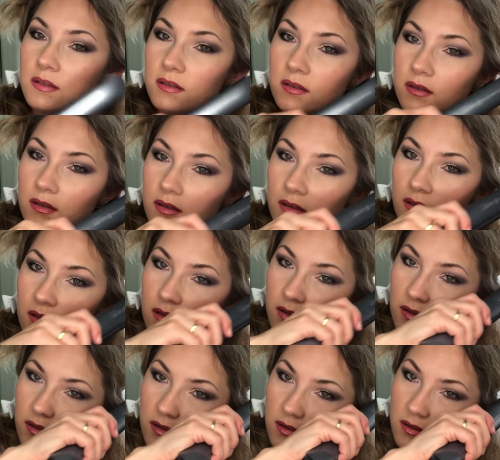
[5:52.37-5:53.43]

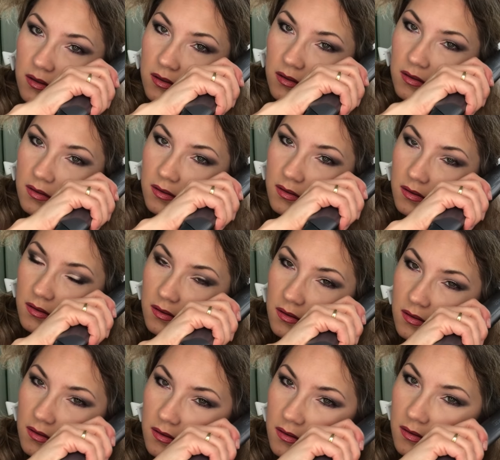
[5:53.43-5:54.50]

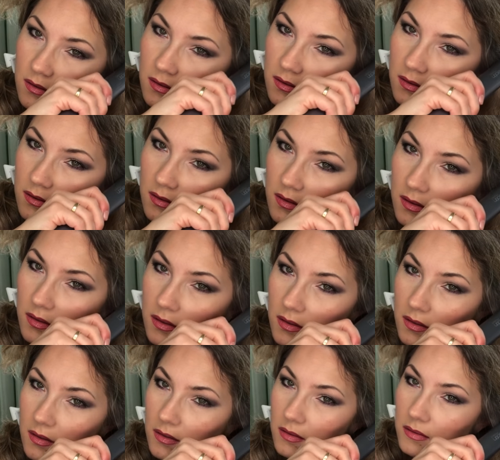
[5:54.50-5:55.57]

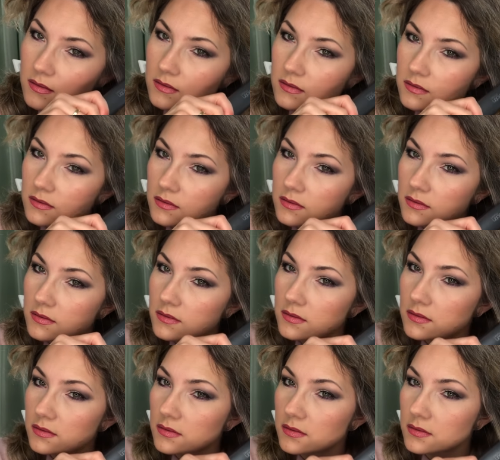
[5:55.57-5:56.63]

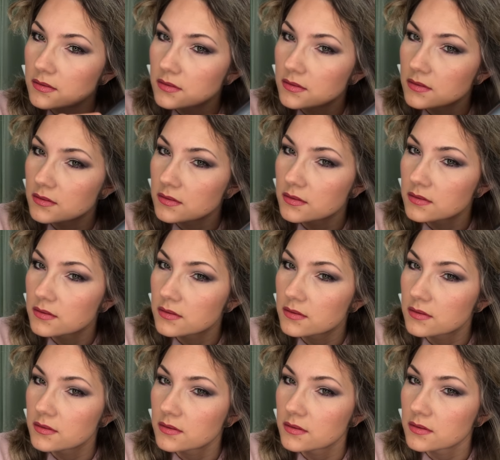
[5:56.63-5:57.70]

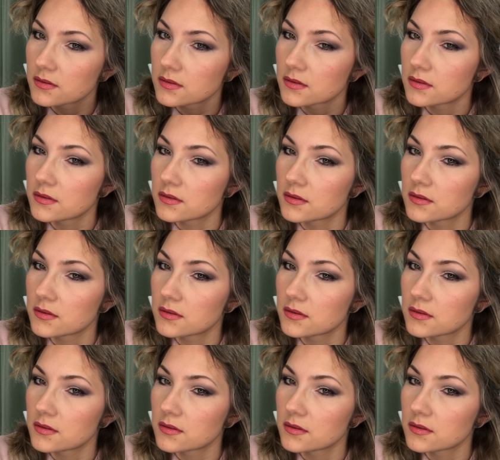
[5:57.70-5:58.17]
No one is speaking in this clip.